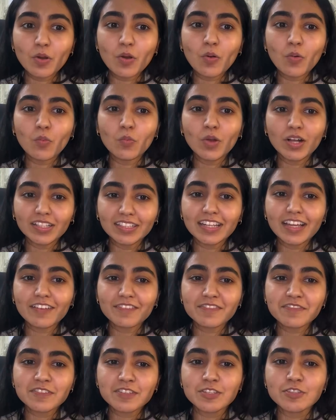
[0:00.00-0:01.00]
well
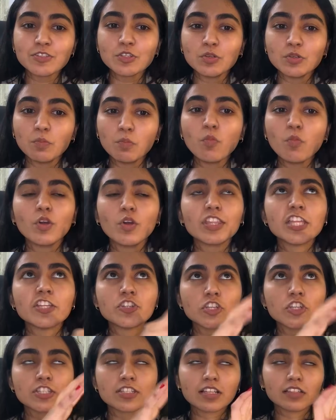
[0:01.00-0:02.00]
enough to do more than
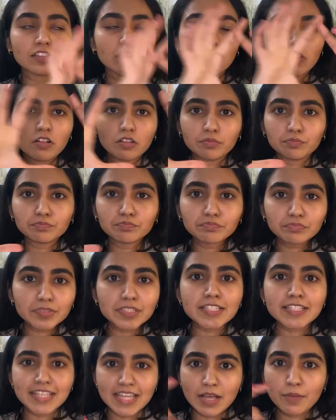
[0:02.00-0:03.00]
just a little
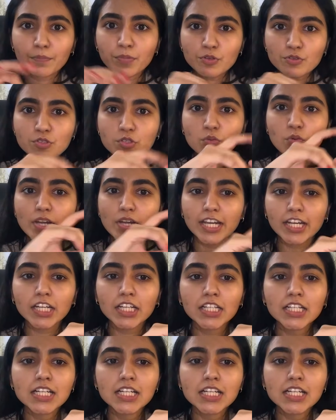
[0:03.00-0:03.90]
sample square,